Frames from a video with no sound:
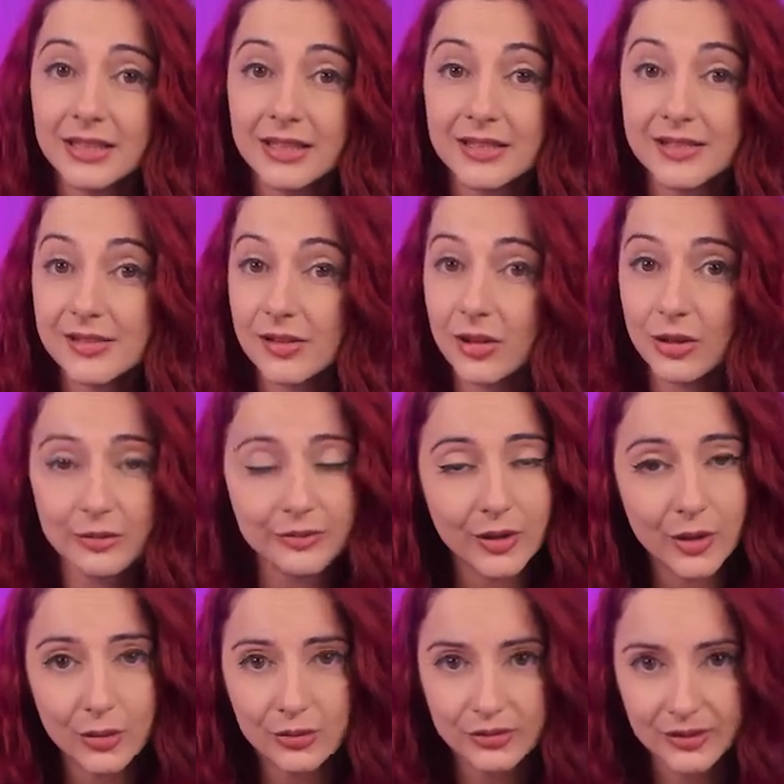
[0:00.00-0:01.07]
Kiss of
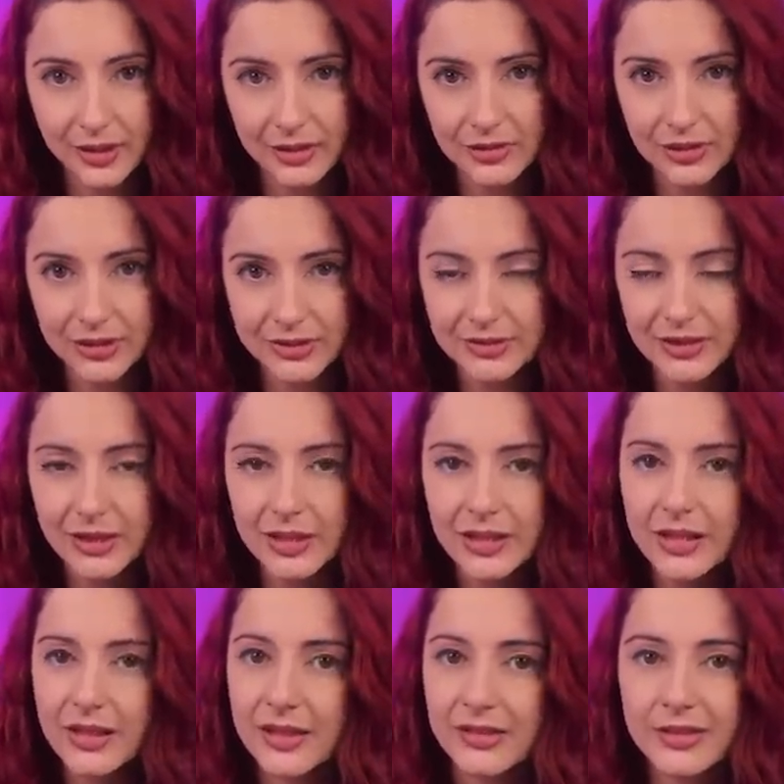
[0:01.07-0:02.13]
Ohn'ahra.
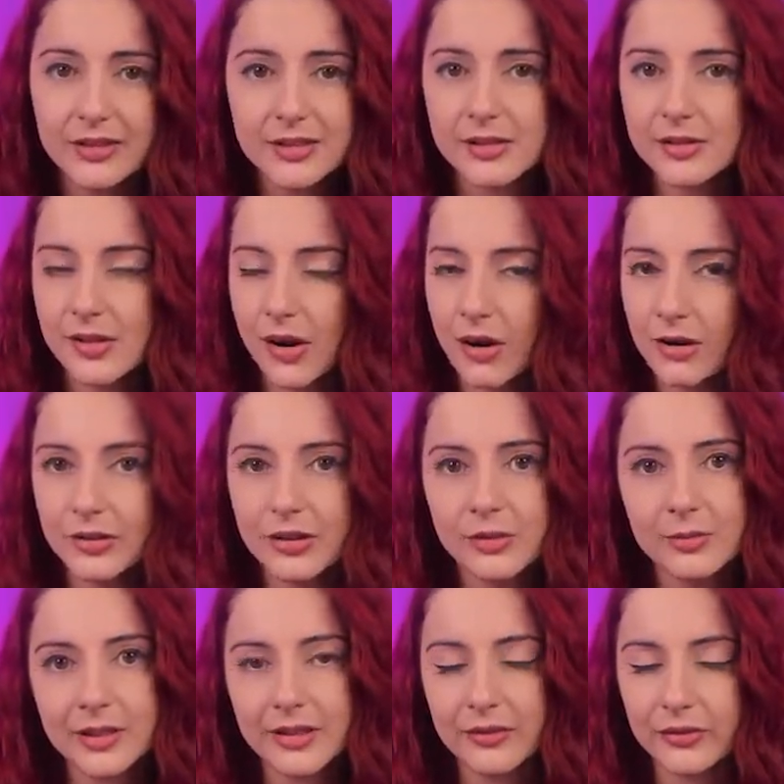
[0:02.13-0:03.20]
This is
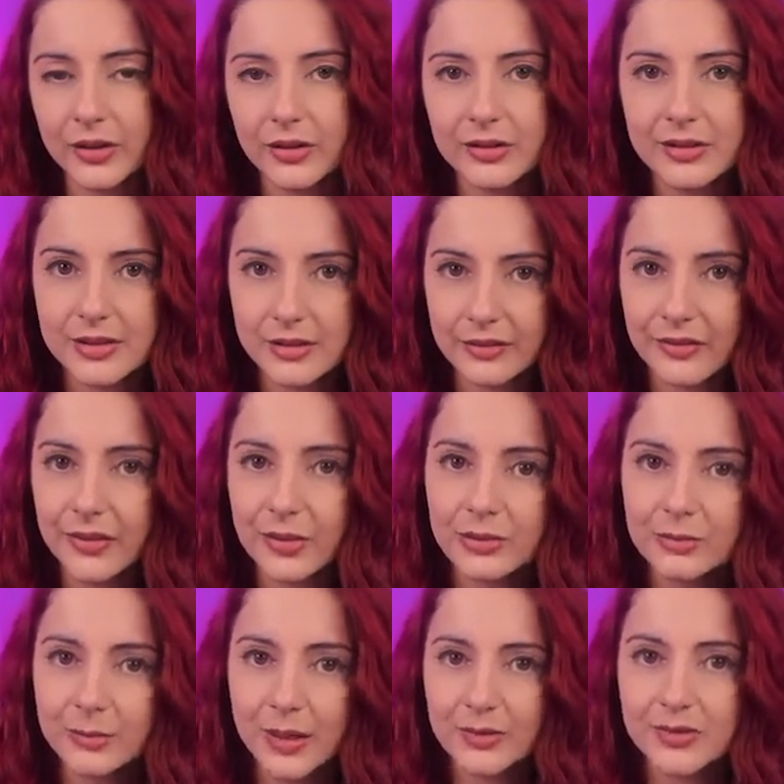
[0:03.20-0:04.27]
arguably a very
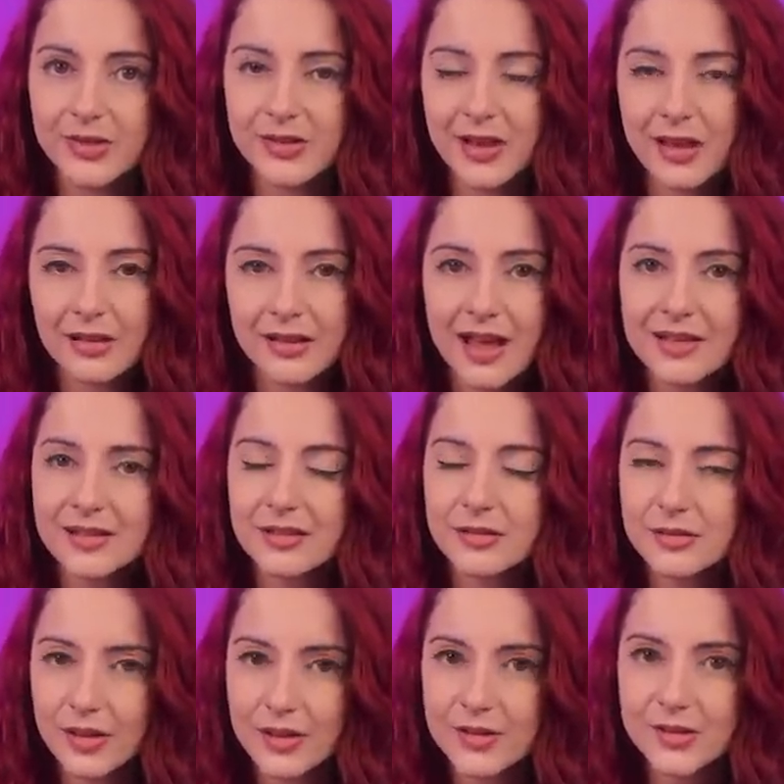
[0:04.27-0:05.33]
difficult mount to get, as it
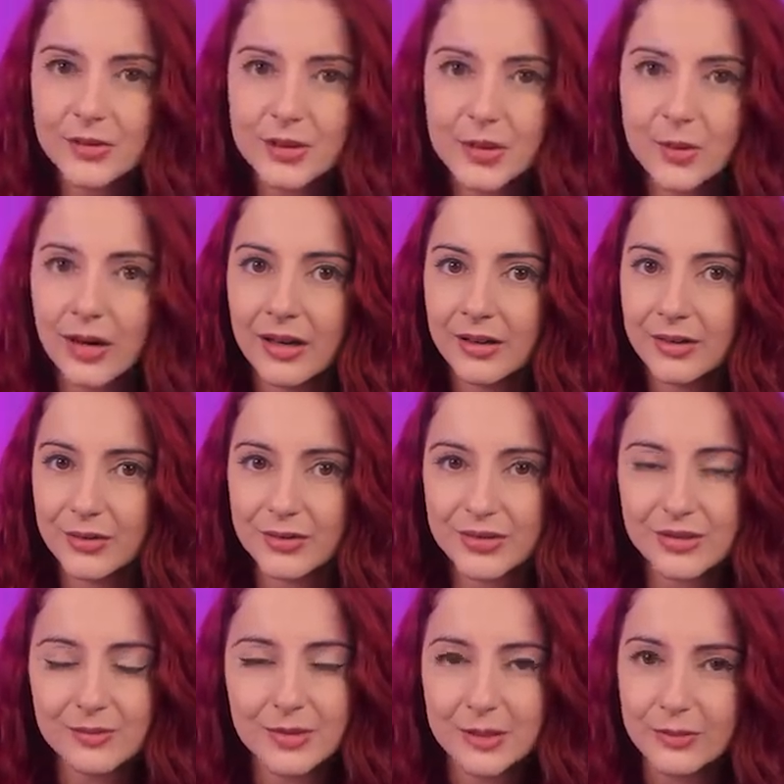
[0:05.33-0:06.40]
does require you
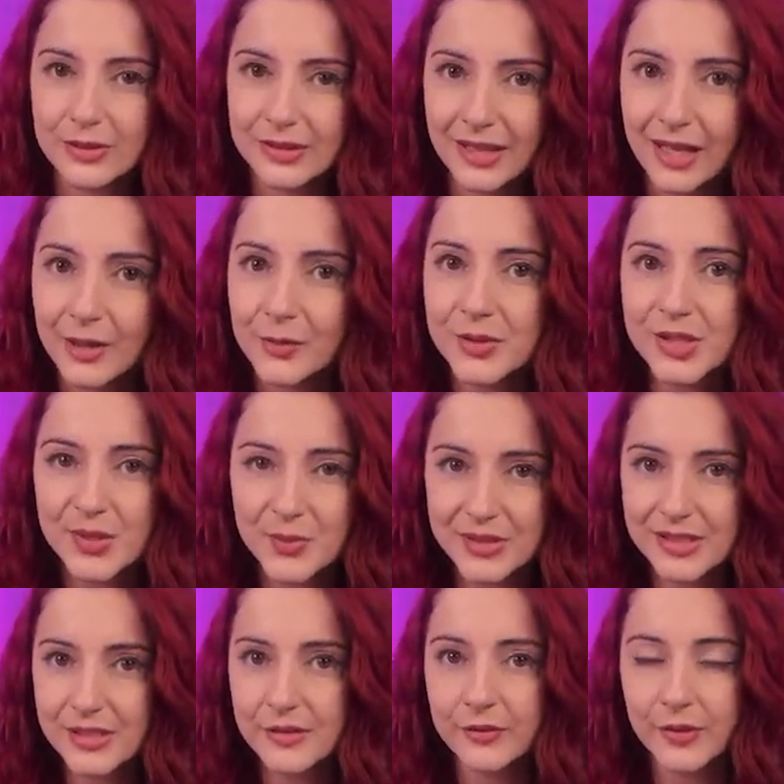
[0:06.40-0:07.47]
to be renowned
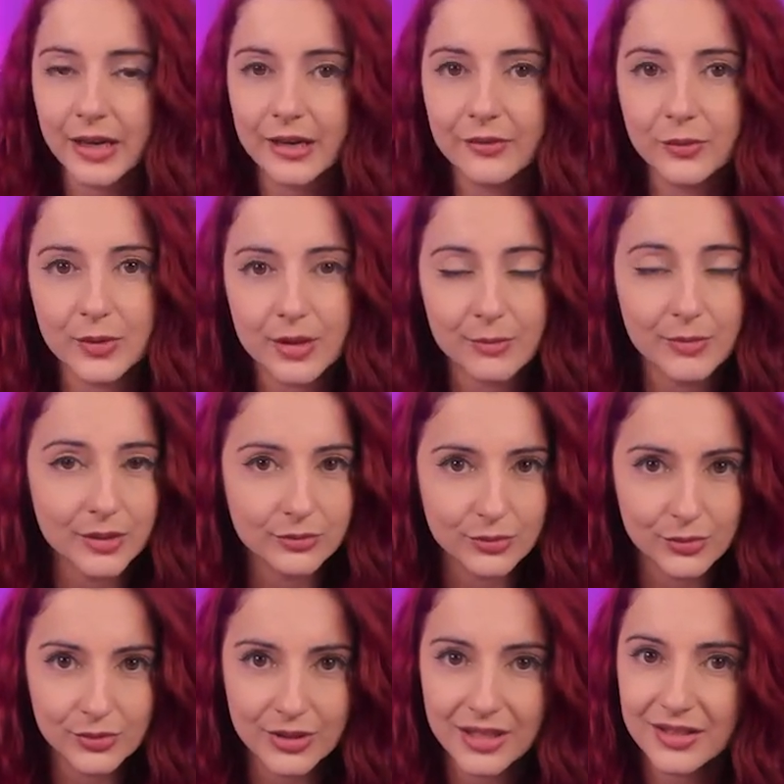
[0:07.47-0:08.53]
25 with
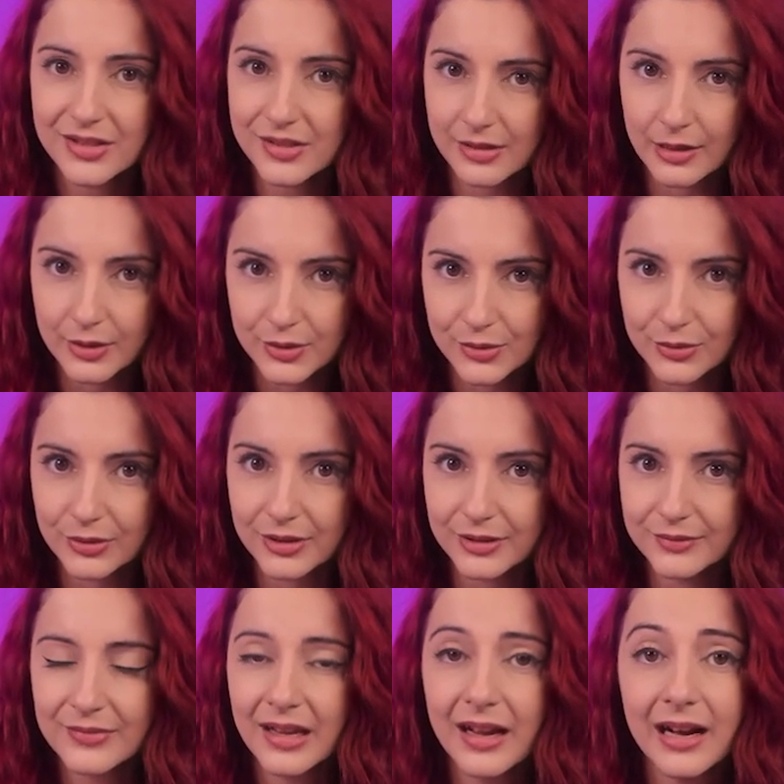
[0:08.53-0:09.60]
Maruk Centaur.
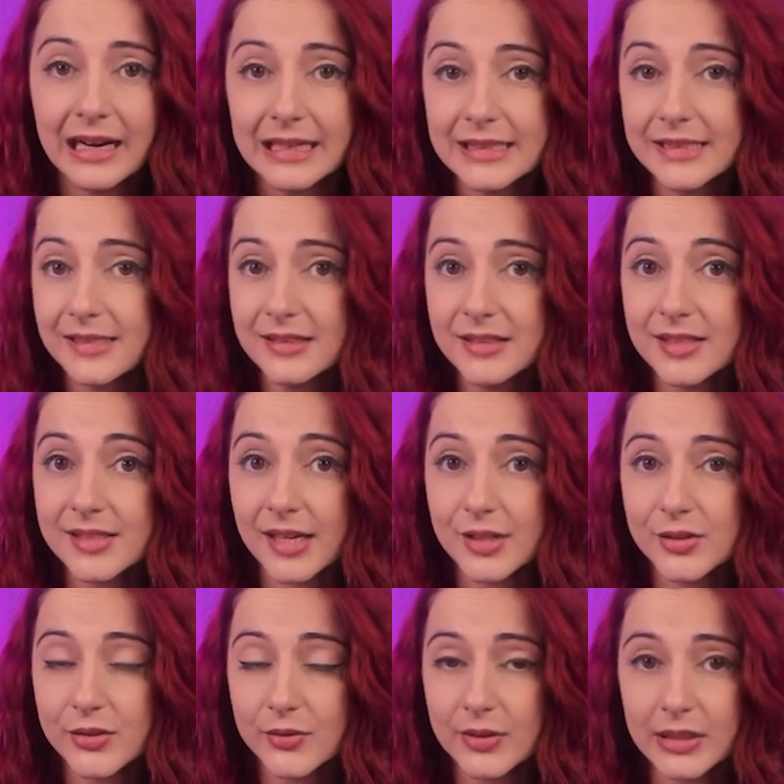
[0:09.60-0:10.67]
I did
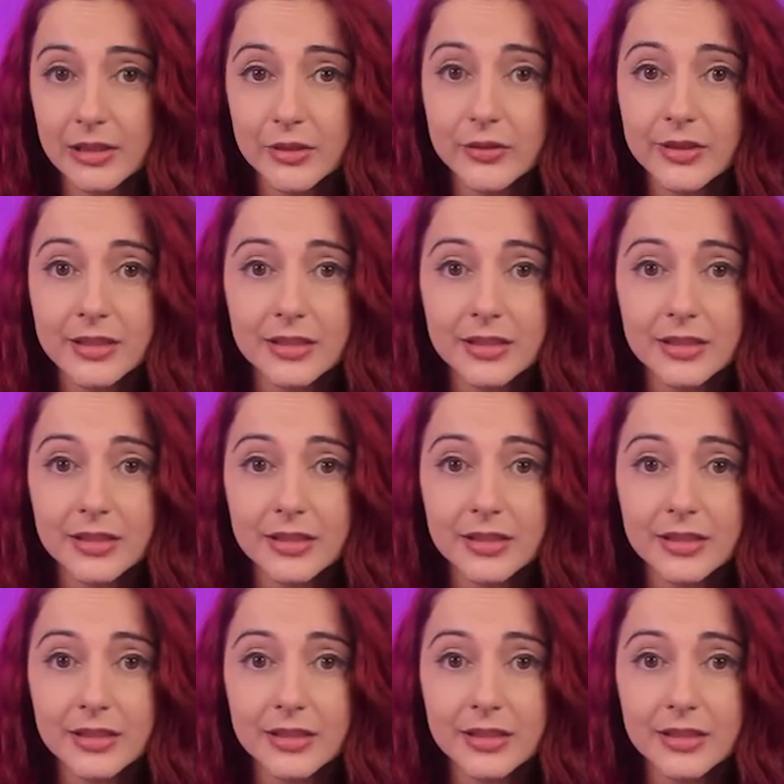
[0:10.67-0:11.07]
decide to include